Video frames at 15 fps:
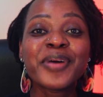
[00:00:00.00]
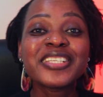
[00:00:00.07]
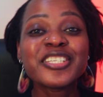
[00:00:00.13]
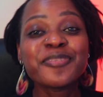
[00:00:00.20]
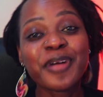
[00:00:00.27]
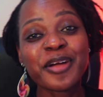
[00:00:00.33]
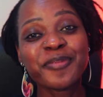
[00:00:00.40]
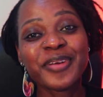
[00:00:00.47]

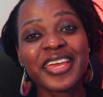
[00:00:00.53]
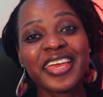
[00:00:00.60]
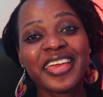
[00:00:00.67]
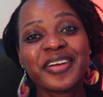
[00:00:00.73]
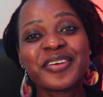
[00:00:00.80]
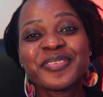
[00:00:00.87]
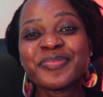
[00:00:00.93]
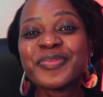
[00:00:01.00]

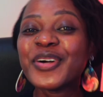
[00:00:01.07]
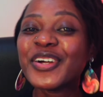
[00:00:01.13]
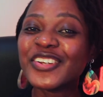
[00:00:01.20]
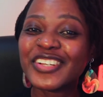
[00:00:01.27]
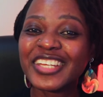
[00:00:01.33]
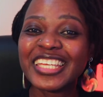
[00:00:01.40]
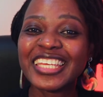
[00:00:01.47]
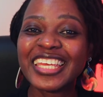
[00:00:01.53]
Pachipamwe,
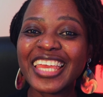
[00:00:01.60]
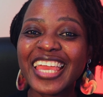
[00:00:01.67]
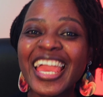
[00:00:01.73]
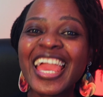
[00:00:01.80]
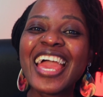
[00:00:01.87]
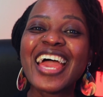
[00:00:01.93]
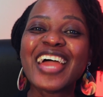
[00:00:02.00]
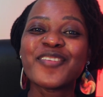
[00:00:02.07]
Moroi,
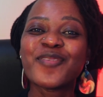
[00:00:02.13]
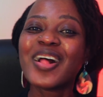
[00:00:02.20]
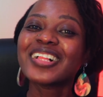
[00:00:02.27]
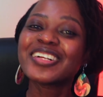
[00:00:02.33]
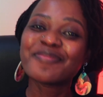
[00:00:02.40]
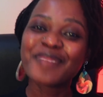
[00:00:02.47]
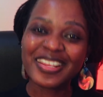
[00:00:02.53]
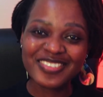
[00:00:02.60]
and
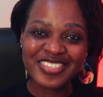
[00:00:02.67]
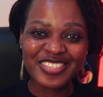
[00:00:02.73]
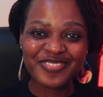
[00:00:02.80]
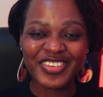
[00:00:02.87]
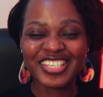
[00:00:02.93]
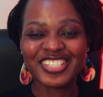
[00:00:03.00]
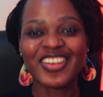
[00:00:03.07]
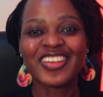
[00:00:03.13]
welcome back to
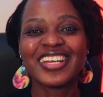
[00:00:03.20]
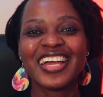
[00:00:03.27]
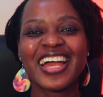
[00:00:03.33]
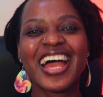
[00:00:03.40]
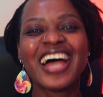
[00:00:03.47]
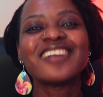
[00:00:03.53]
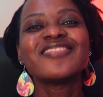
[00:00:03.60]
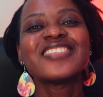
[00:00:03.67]
Speak Shona.
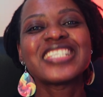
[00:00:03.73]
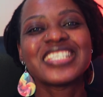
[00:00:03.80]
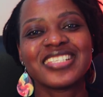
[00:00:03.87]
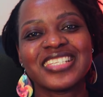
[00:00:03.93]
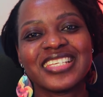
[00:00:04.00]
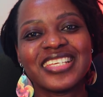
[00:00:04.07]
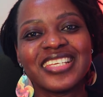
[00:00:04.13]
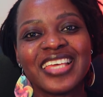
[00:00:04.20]
I'm
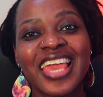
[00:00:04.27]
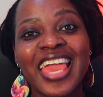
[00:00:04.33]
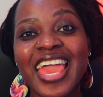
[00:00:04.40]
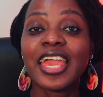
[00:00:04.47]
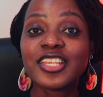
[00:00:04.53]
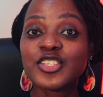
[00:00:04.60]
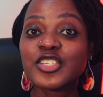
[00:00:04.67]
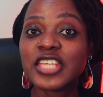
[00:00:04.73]
Tsitsi,
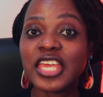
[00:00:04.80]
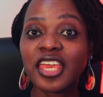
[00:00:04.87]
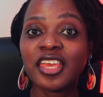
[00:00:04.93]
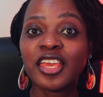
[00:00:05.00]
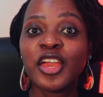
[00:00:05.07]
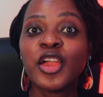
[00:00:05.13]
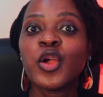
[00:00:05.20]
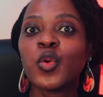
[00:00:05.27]
and
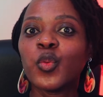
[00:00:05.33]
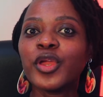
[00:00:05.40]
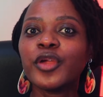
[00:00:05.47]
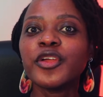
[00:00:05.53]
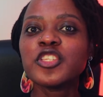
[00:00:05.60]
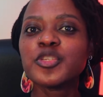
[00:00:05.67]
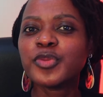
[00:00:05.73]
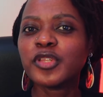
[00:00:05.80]
today we're
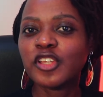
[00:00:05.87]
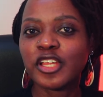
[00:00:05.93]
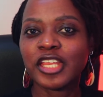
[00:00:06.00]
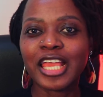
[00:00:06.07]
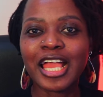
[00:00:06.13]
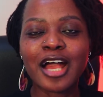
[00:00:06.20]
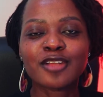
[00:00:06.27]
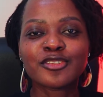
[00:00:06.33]
going to be
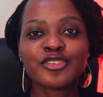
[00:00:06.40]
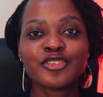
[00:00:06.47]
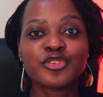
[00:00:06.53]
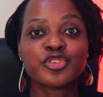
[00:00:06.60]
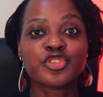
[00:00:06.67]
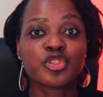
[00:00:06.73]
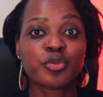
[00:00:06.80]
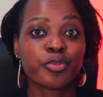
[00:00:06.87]
learning how to
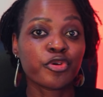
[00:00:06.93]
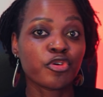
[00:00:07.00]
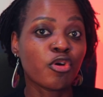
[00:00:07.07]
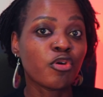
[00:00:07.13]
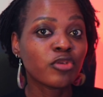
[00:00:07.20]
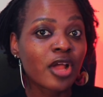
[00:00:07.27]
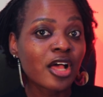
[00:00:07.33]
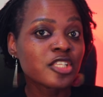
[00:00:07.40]
use the
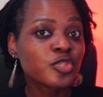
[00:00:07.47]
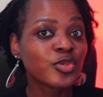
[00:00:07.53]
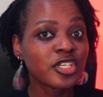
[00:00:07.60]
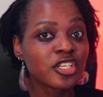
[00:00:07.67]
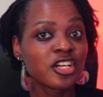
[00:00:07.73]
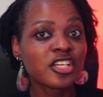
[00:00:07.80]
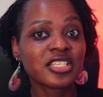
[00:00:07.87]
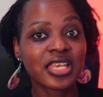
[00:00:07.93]
pronouns we
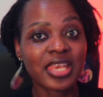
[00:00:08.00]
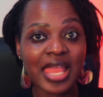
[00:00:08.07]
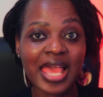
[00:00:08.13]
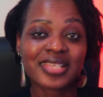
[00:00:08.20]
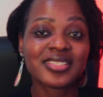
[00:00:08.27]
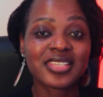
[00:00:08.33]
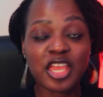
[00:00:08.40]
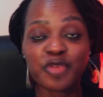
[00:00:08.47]
learned
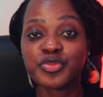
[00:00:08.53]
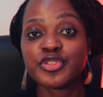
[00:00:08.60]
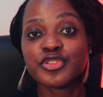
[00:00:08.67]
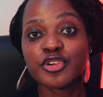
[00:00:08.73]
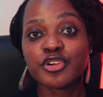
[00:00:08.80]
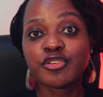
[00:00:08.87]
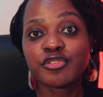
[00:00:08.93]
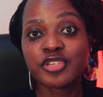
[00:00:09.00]
last
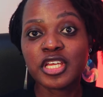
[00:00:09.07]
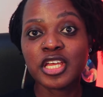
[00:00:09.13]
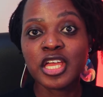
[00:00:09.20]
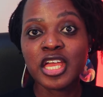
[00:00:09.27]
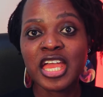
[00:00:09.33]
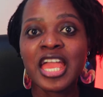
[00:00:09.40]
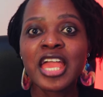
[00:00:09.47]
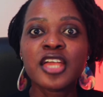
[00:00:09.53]
episode
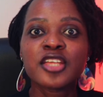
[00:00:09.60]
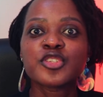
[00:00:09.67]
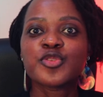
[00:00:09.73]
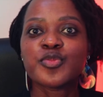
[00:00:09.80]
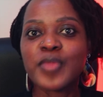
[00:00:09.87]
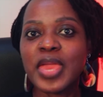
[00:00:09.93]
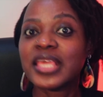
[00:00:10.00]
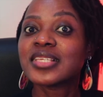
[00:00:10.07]

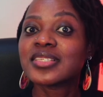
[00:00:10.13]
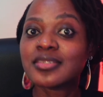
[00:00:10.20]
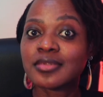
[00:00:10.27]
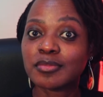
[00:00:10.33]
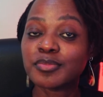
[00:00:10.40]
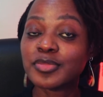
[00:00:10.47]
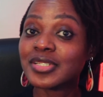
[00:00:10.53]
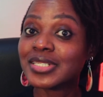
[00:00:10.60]
to make
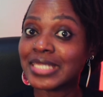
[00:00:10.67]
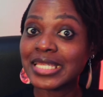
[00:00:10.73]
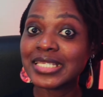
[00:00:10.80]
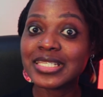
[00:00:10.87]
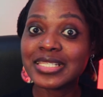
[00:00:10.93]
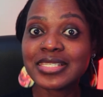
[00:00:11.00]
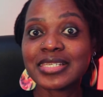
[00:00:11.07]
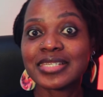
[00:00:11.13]
simple
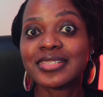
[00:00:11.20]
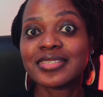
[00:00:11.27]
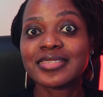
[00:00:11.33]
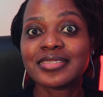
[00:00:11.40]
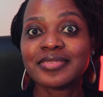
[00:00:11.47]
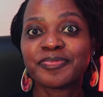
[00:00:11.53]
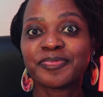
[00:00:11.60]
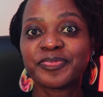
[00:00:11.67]

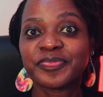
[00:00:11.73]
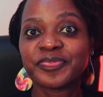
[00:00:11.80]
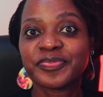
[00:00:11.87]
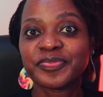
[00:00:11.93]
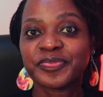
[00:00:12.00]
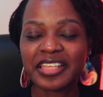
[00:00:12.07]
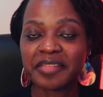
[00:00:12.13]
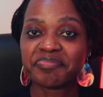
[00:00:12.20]
sentences.
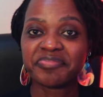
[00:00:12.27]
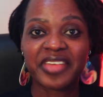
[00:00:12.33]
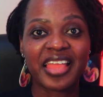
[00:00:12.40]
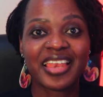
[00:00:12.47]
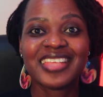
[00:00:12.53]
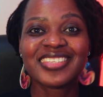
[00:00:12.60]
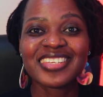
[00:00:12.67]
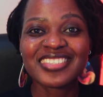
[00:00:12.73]

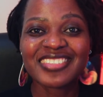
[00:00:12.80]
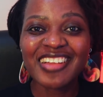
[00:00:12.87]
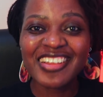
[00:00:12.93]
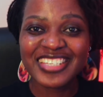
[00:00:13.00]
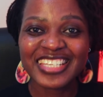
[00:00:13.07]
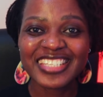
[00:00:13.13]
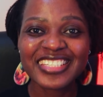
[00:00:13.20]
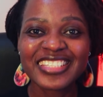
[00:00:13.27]
Let's get
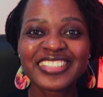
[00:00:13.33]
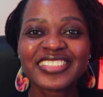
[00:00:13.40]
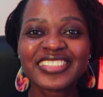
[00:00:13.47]
started.